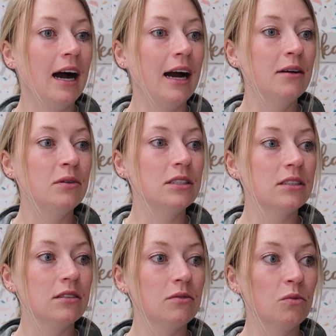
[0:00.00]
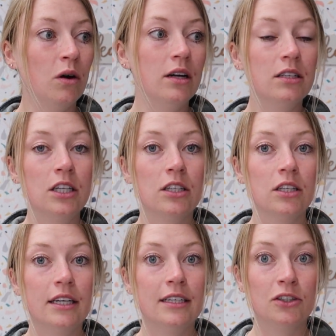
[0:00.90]
I was, one,
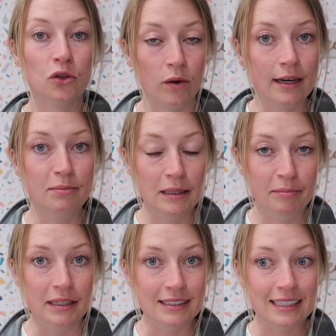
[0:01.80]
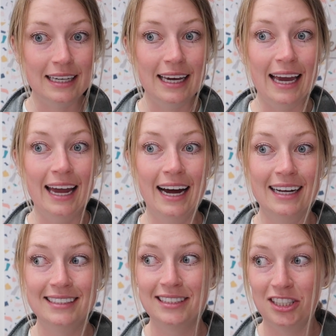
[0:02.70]
incredibly busy,
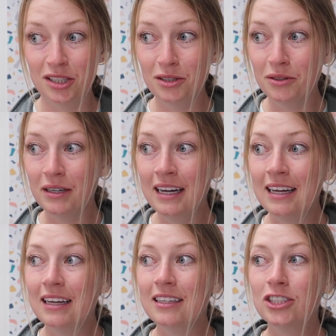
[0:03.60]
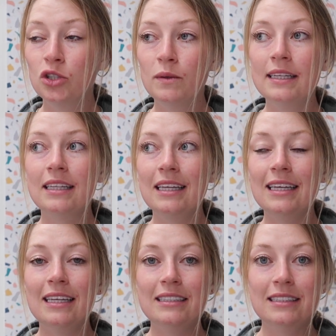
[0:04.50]
and two, doing
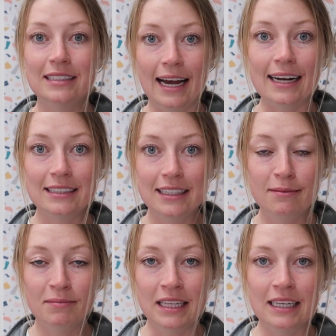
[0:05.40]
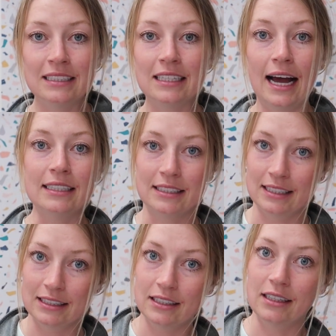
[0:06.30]
the exact same things as
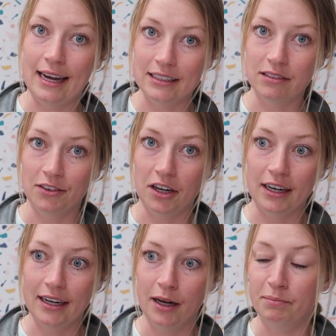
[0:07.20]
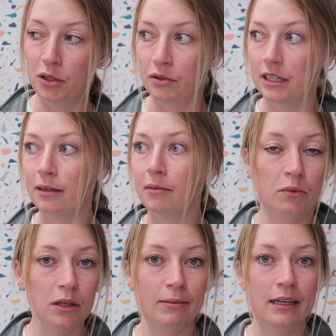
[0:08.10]
the last vlog I uploaded. It
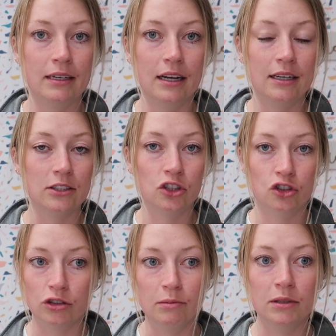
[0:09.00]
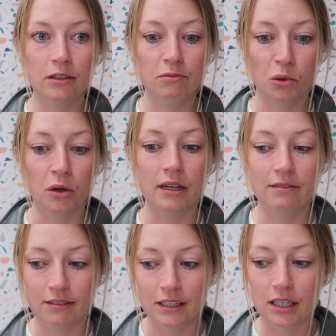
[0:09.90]
would have been an extremely
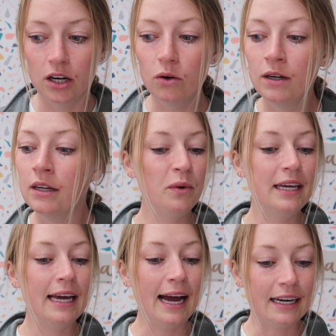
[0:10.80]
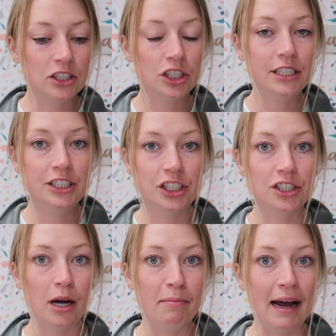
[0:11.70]
boring video. We actually
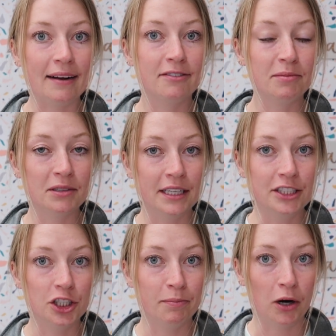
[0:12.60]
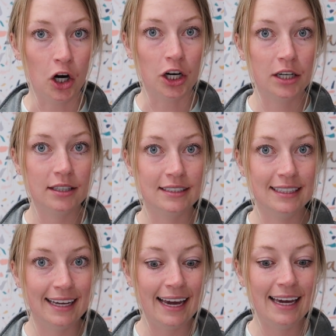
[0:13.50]
just got back from Glacier Park
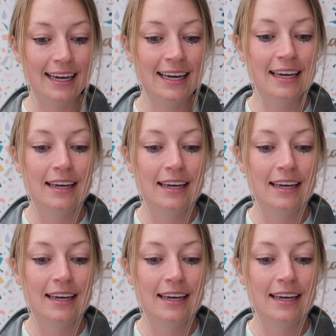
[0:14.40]
today.